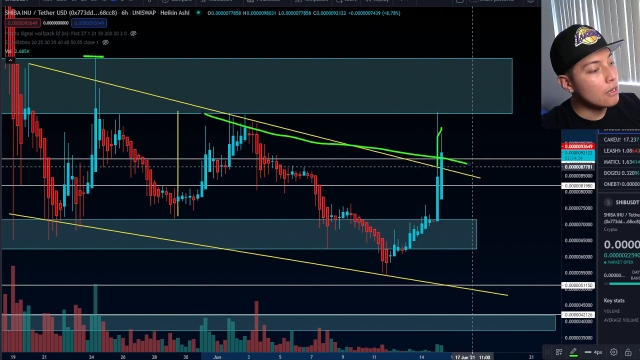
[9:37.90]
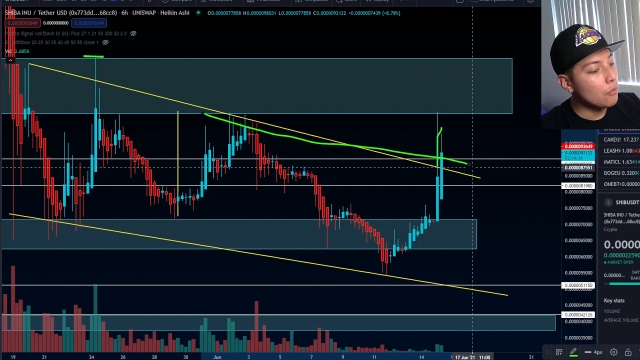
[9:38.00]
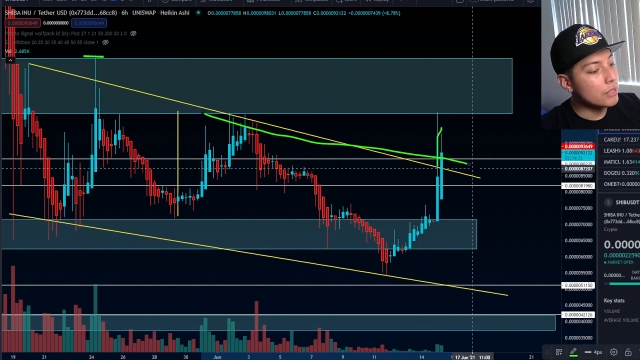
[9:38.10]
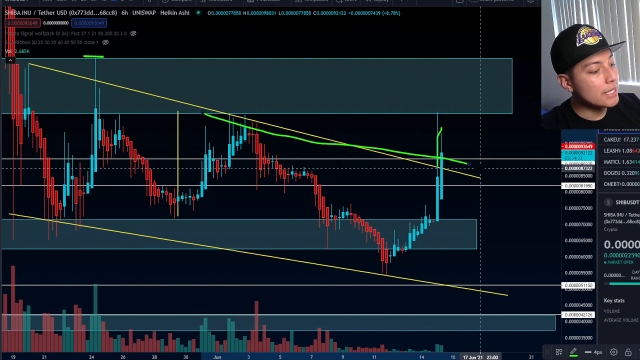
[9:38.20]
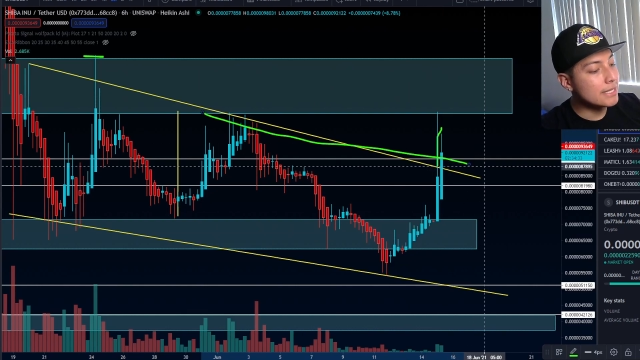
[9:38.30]

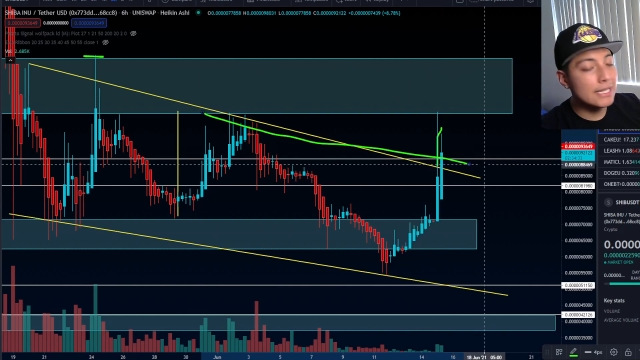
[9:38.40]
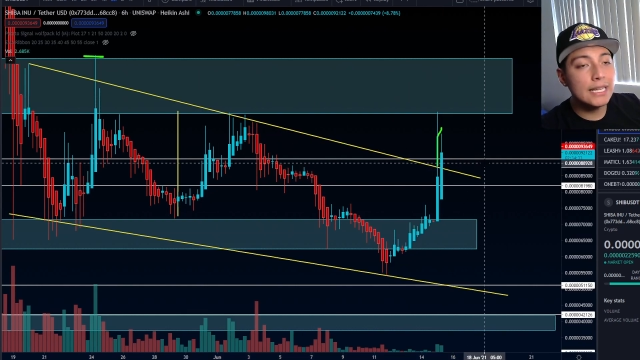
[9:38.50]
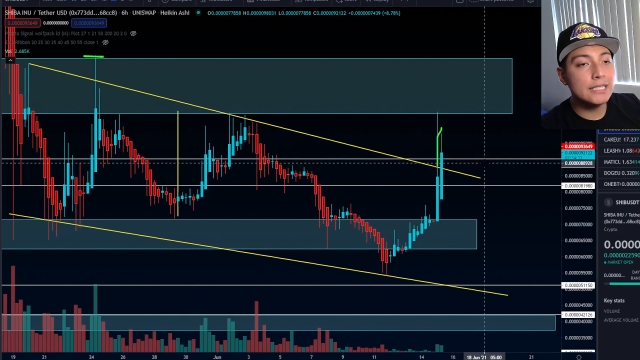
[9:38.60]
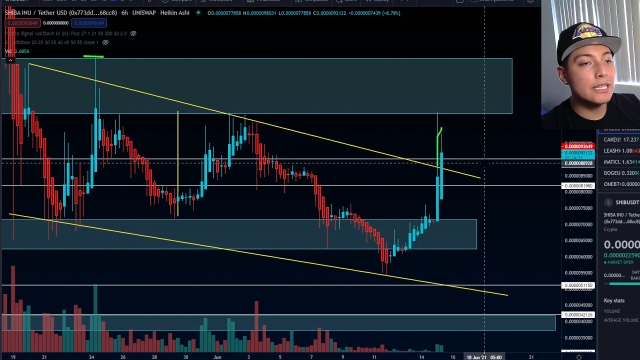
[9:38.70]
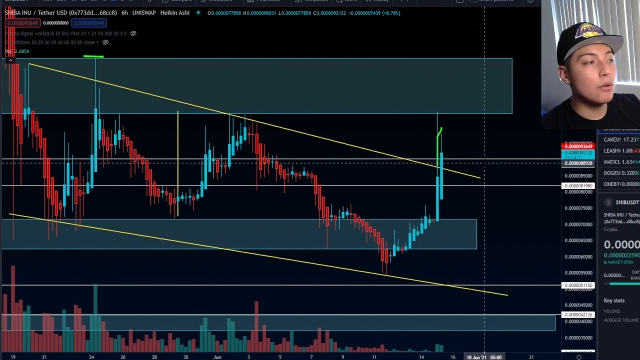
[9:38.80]
which I said
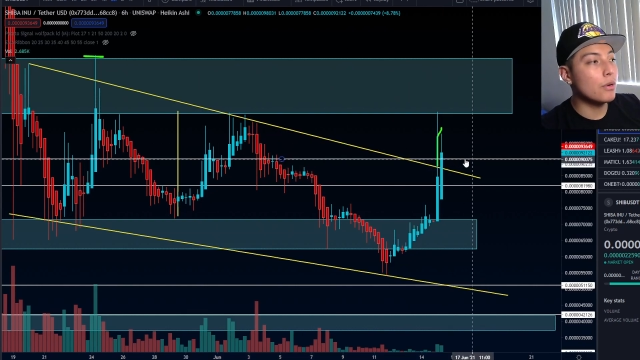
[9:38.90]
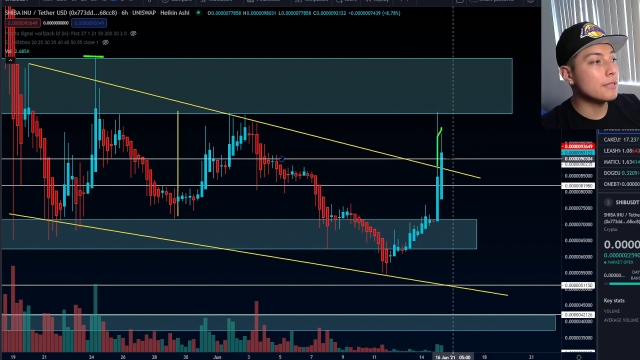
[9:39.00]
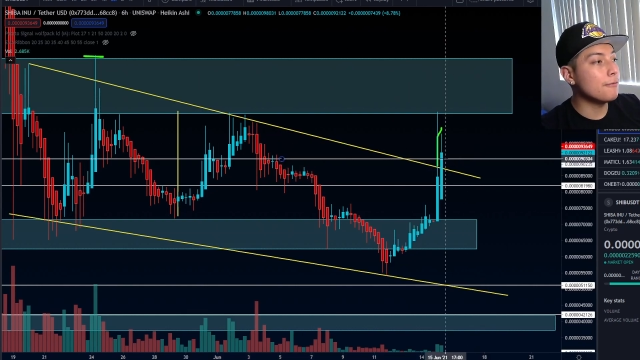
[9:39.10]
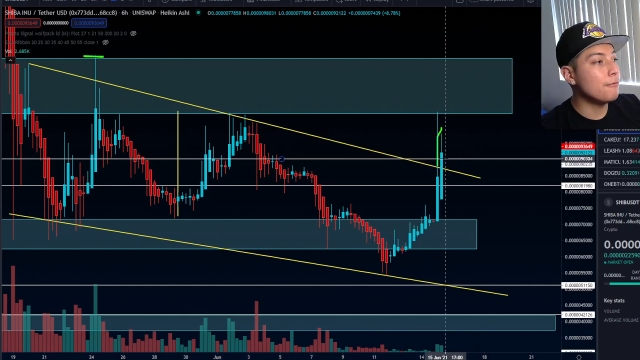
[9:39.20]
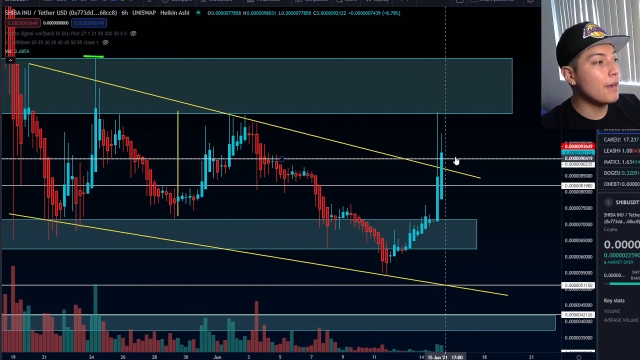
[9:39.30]
yesterday
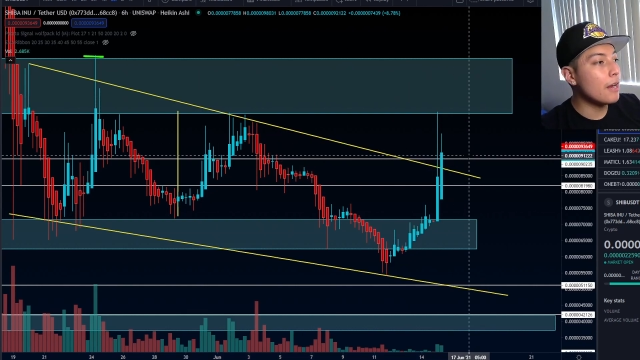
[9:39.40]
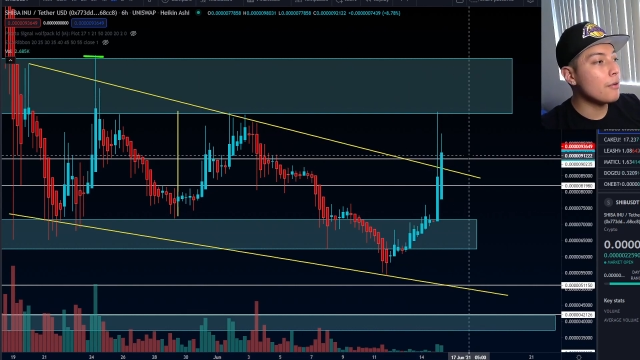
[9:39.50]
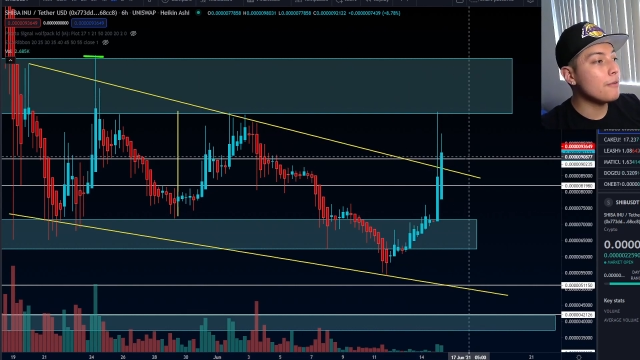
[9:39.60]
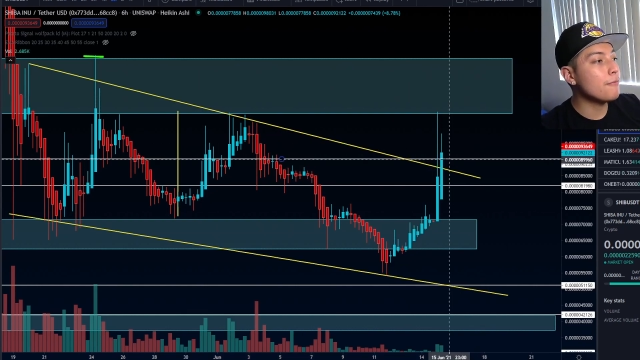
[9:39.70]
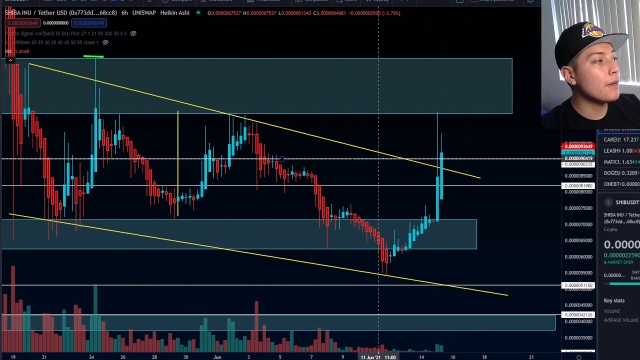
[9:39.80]
was
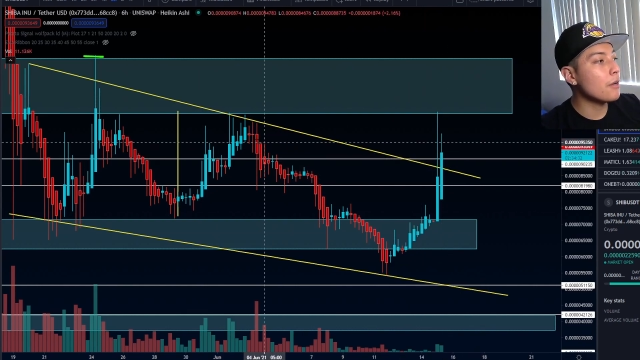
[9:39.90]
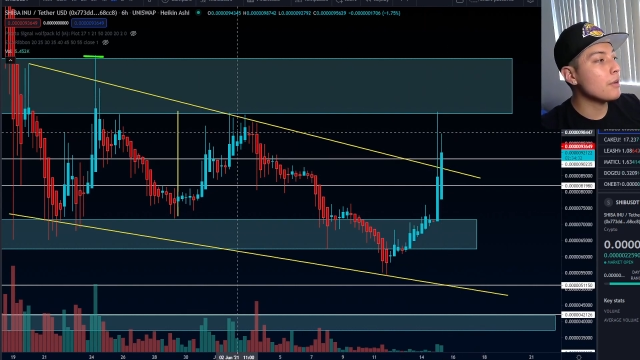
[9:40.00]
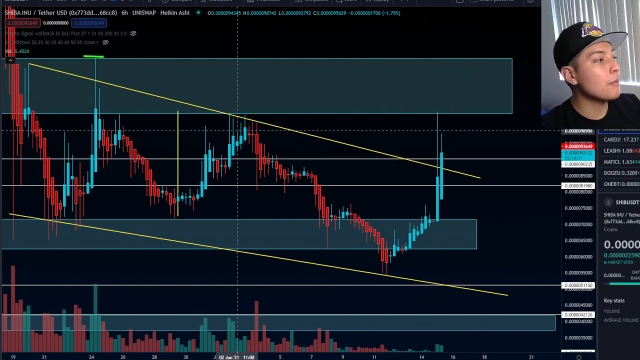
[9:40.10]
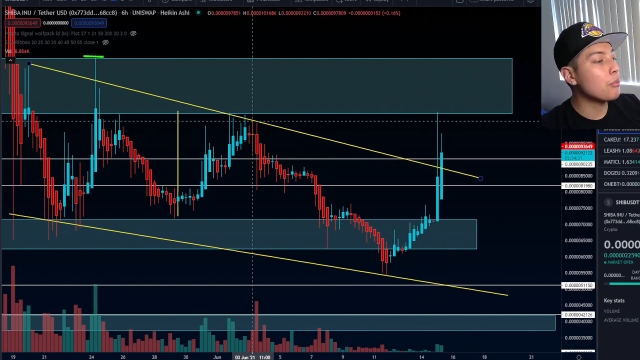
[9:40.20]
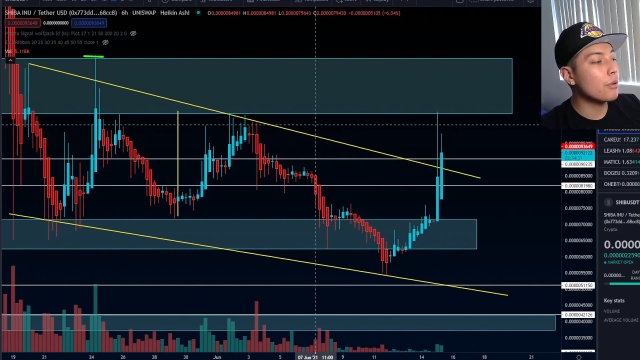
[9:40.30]
very,
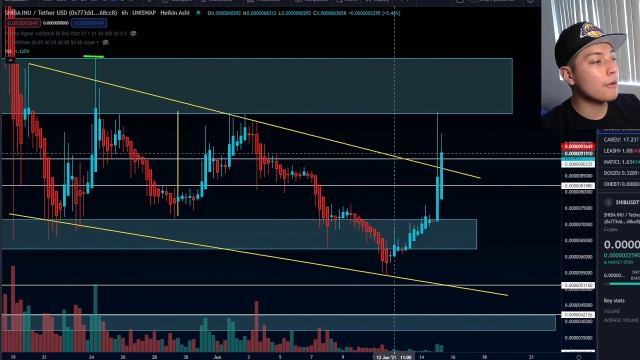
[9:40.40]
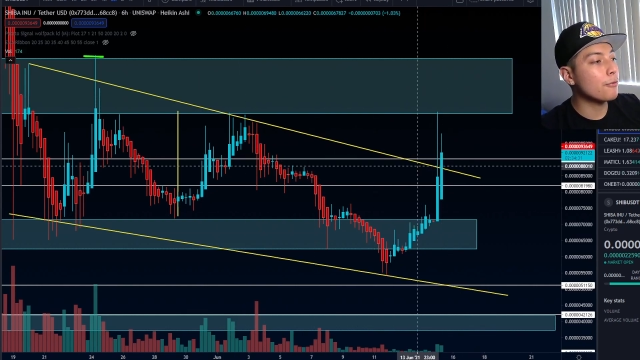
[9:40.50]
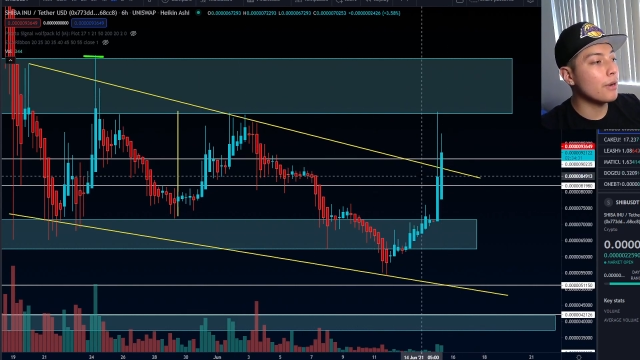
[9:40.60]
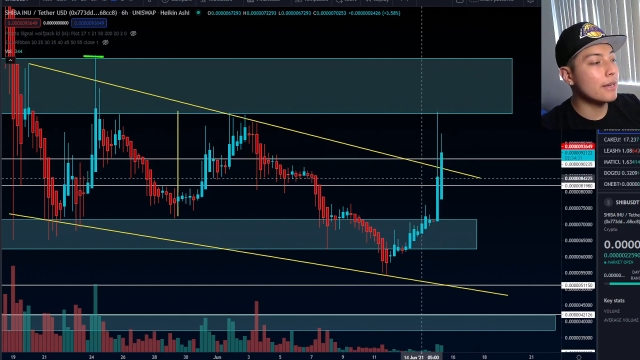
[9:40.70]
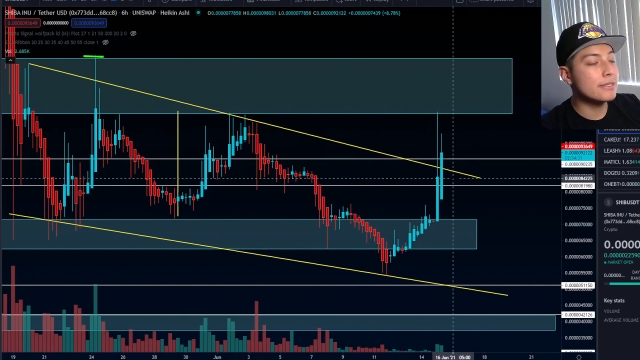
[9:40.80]
very important
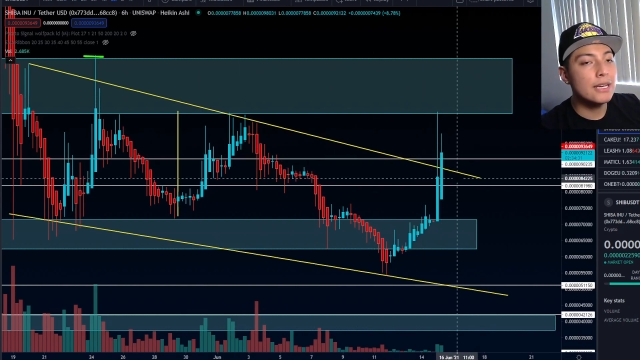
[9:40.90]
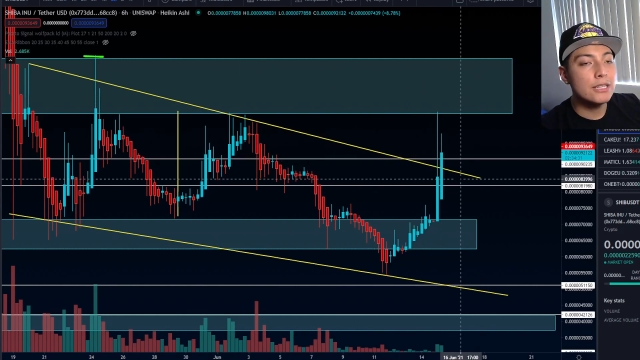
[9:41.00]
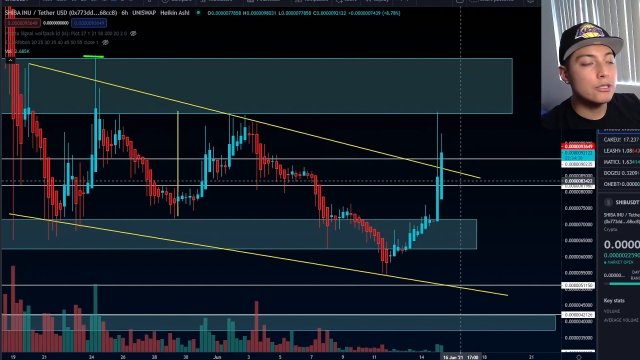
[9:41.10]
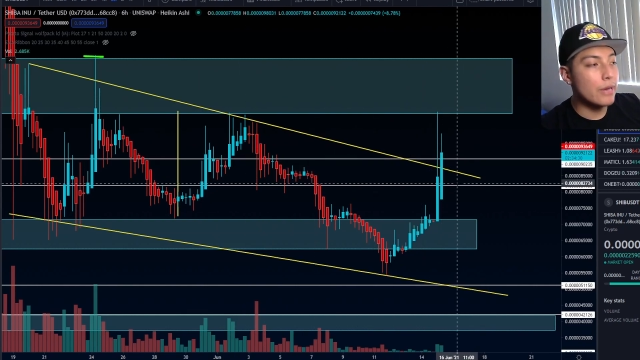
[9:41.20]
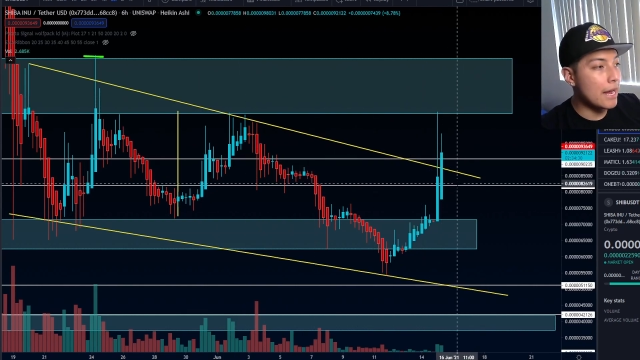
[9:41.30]
for us
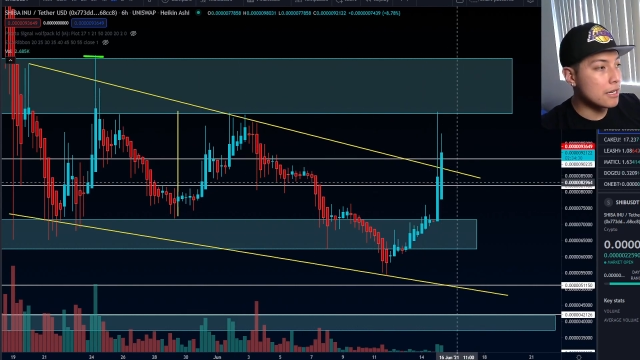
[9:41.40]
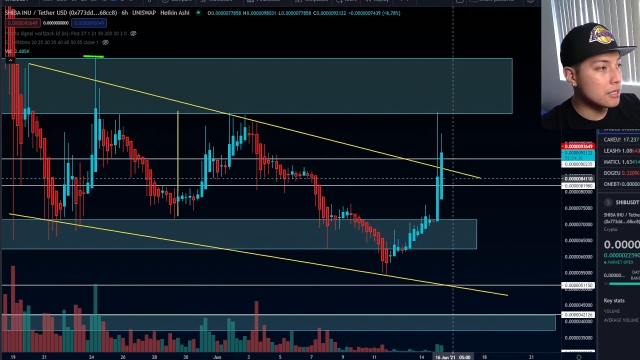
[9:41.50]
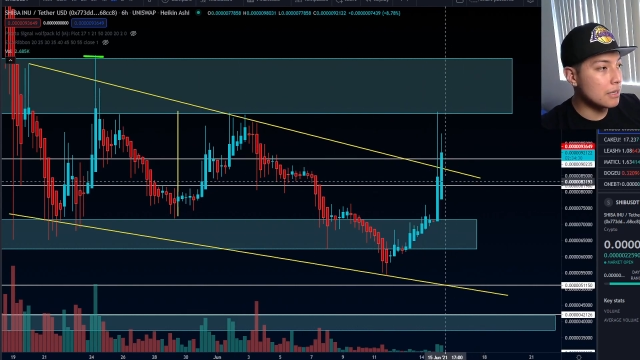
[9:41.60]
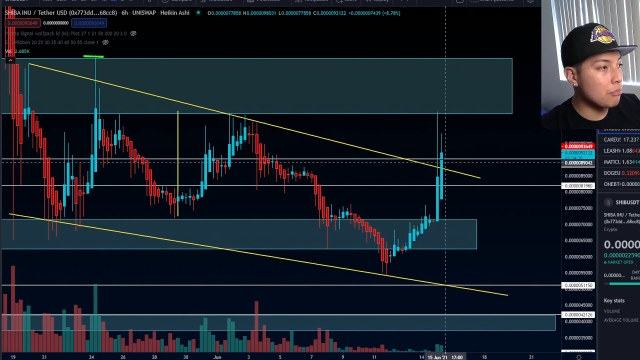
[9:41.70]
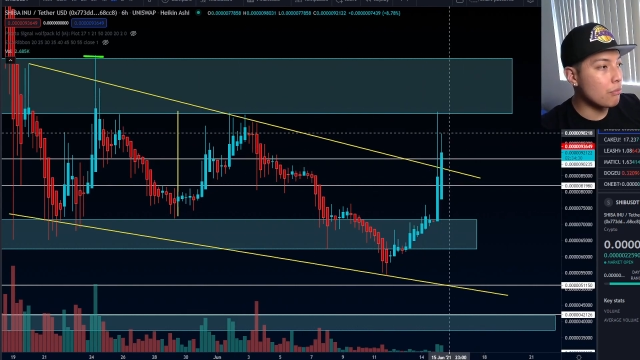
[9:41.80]
to
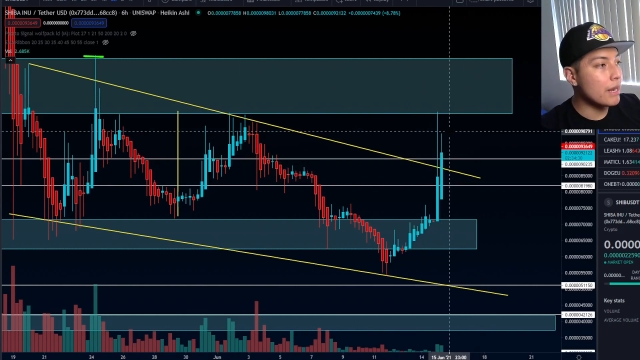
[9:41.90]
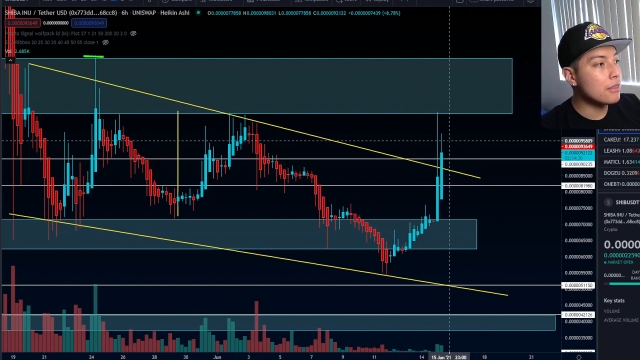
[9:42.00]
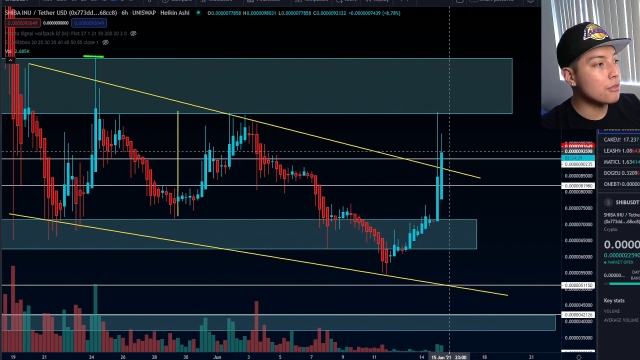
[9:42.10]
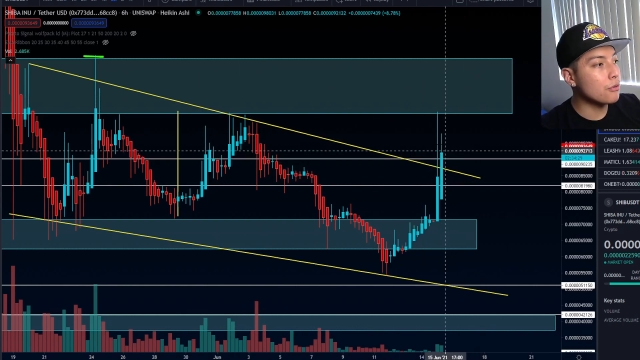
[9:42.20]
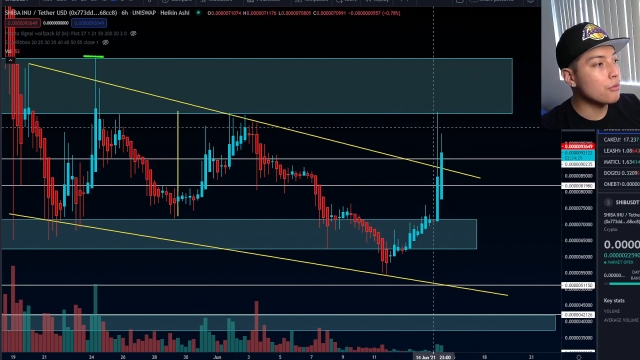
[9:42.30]
actually
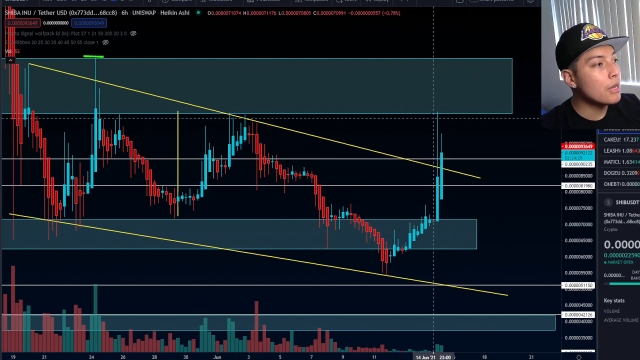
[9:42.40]
break through.